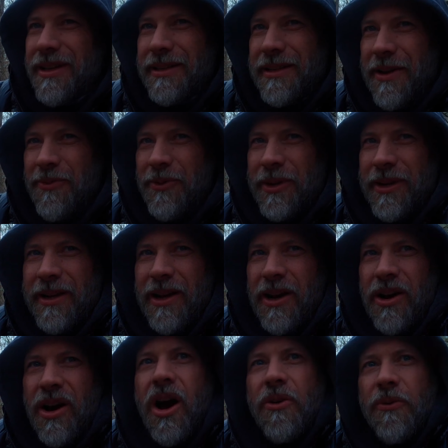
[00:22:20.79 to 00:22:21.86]
definitely
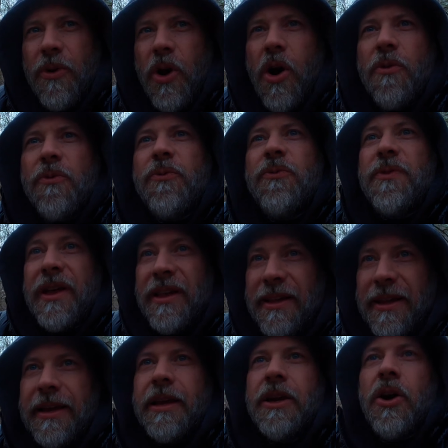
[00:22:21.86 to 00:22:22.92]
a, a, a filling,